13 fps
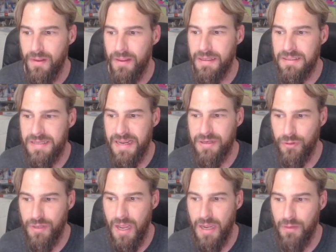in
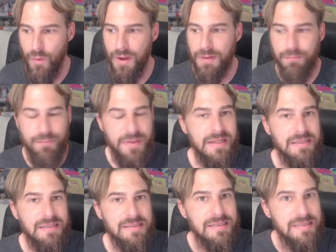Daniel 9:1
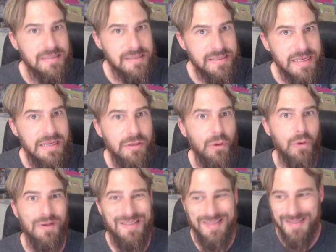means seed
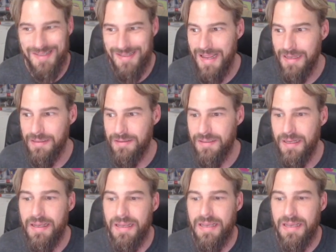or descent,